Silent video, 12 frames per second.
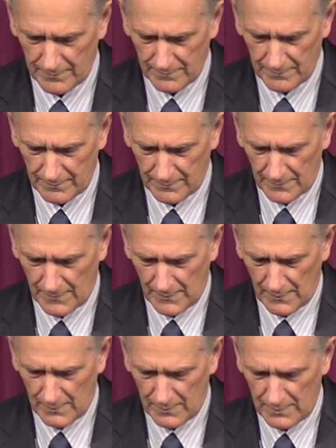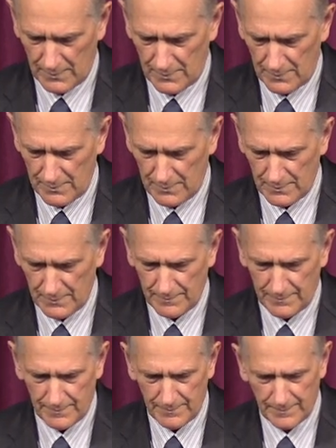
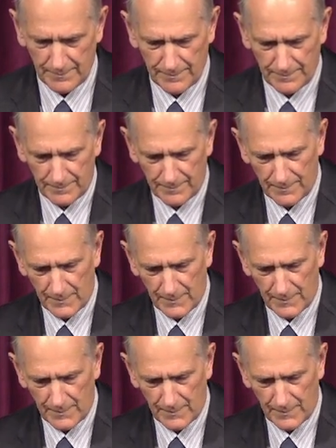(silence)